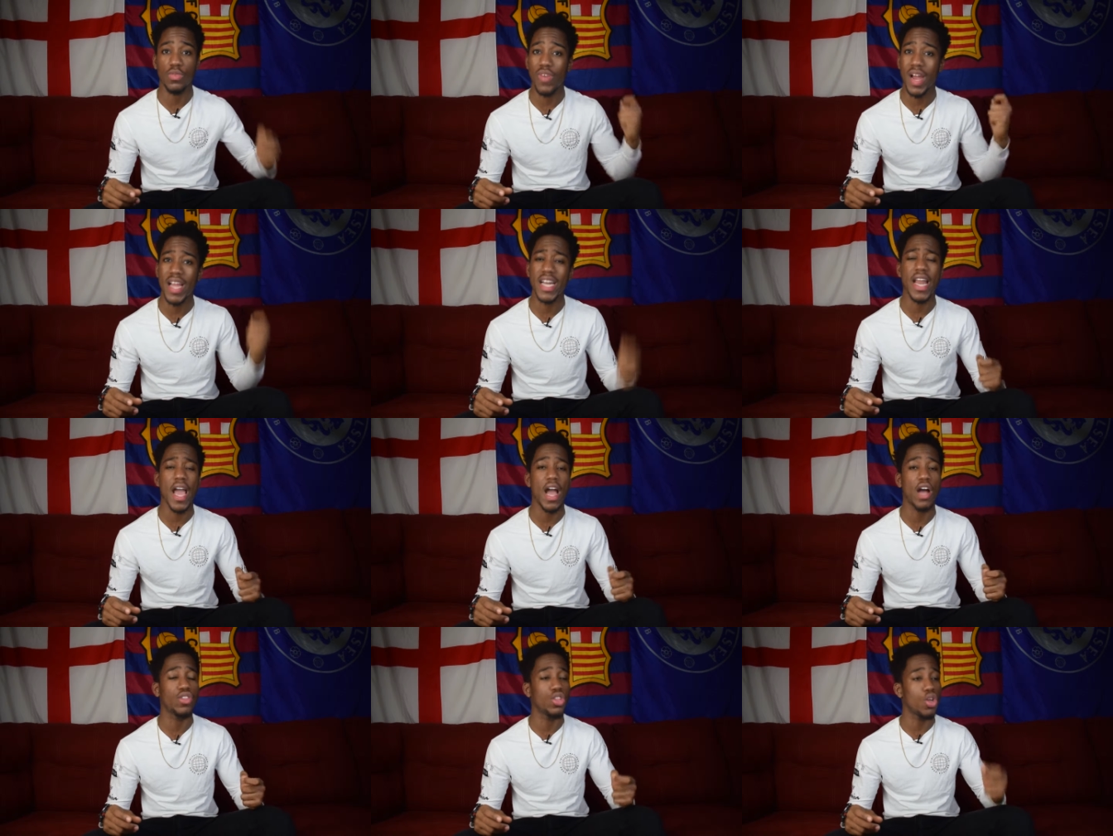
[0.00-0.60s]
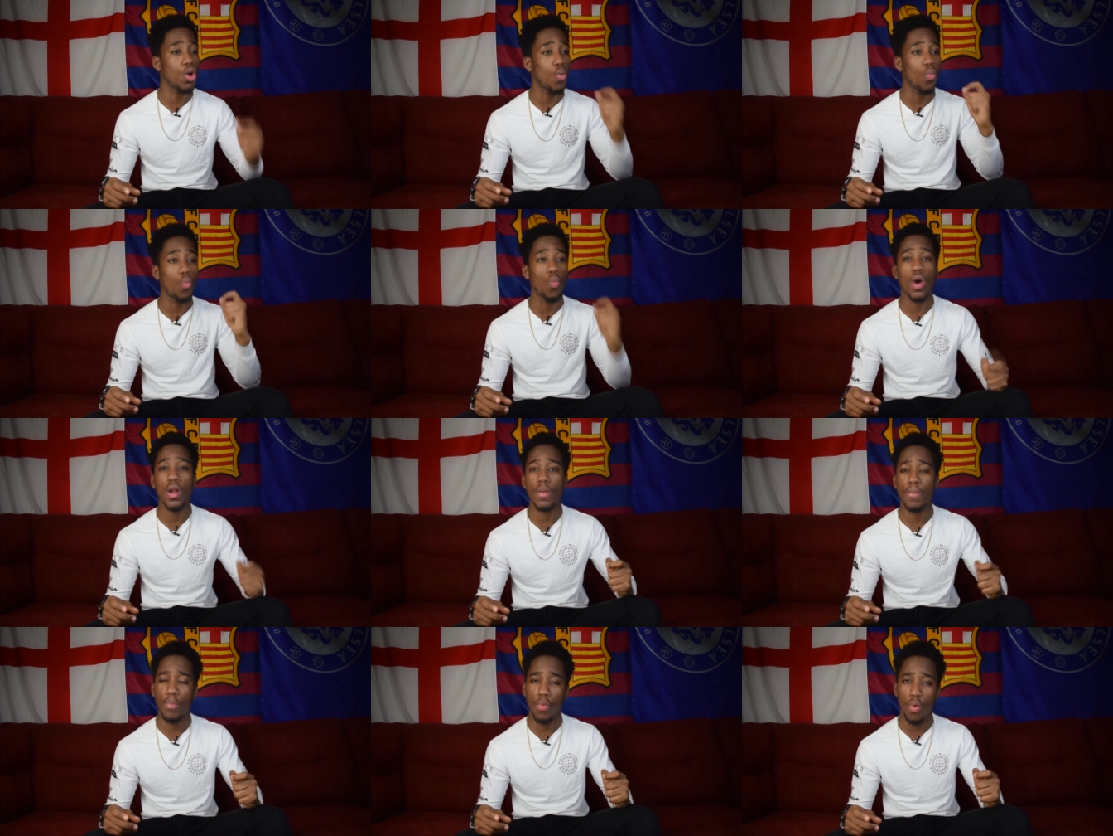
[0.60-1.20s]
Right now, they're
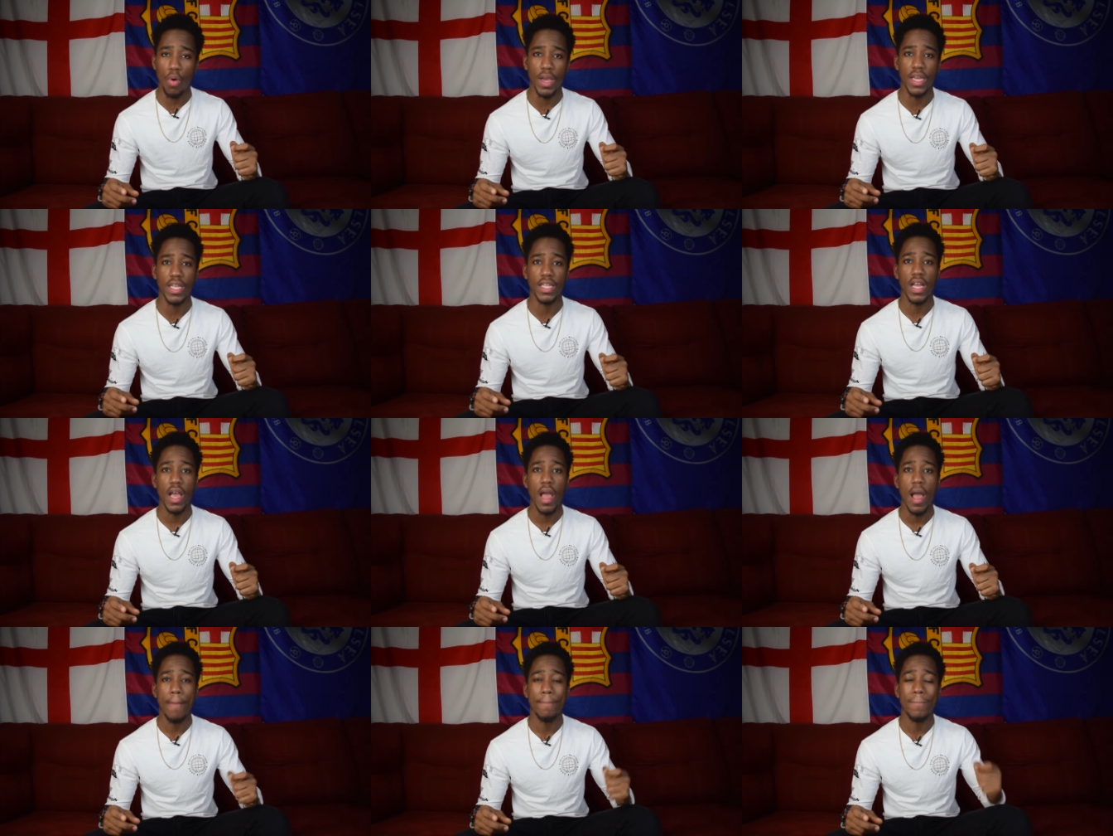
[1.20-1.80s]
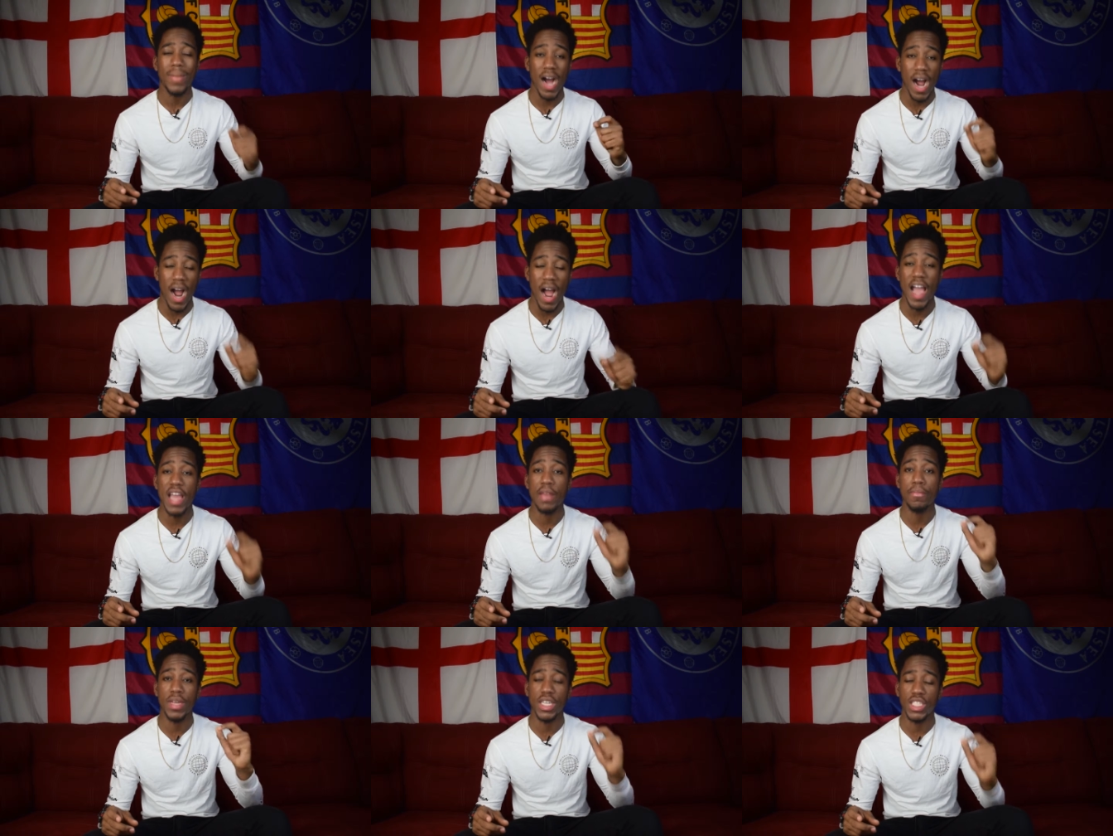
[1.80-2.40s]
one point
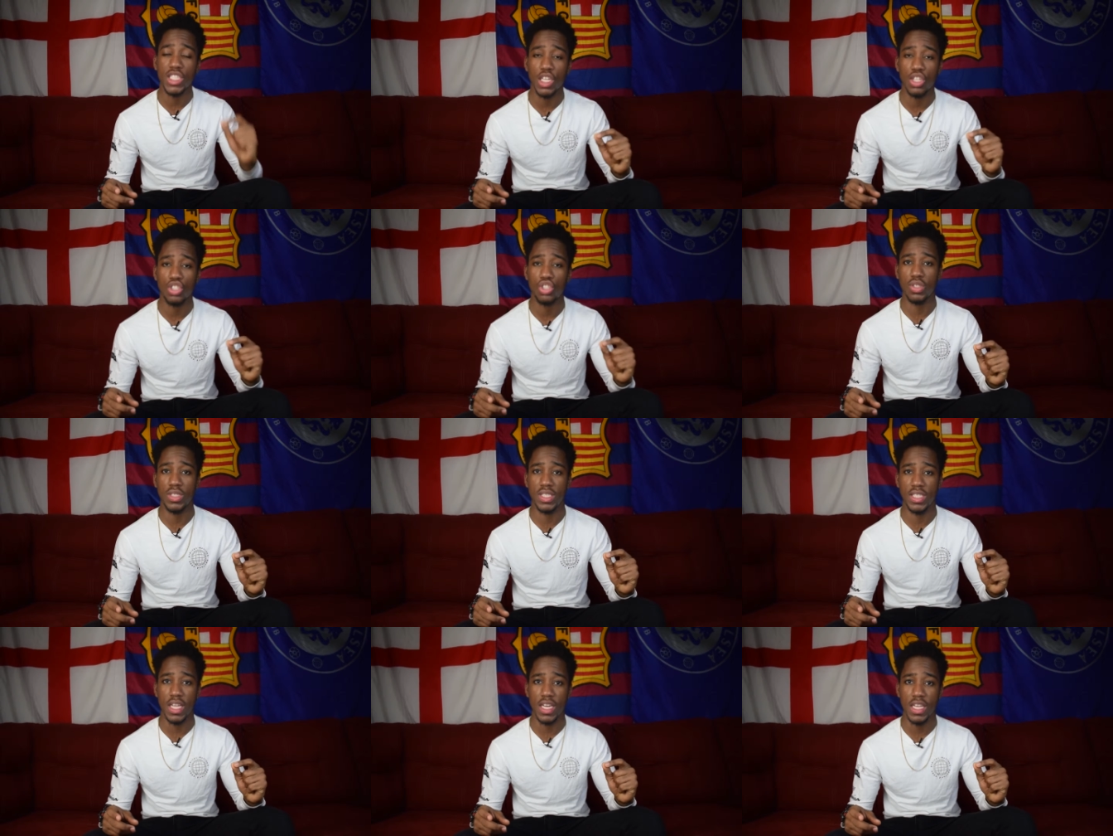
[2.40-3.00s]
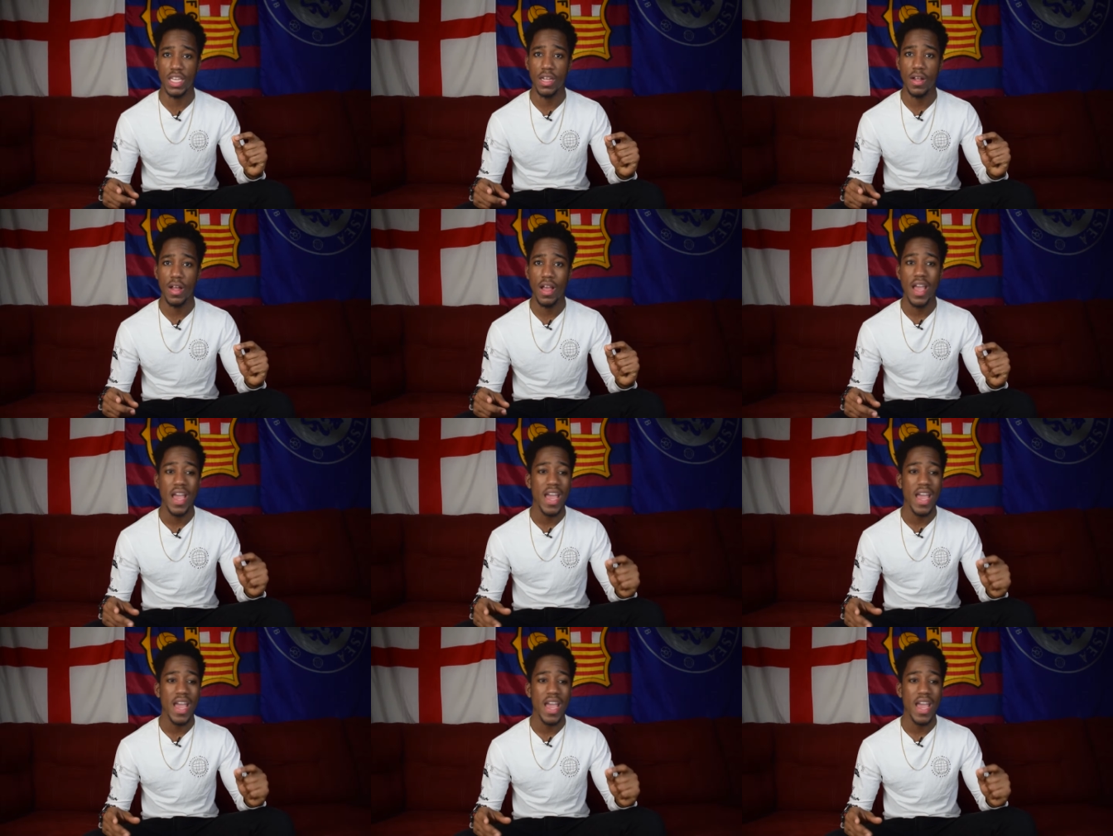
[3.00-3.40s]
behind Manchester City.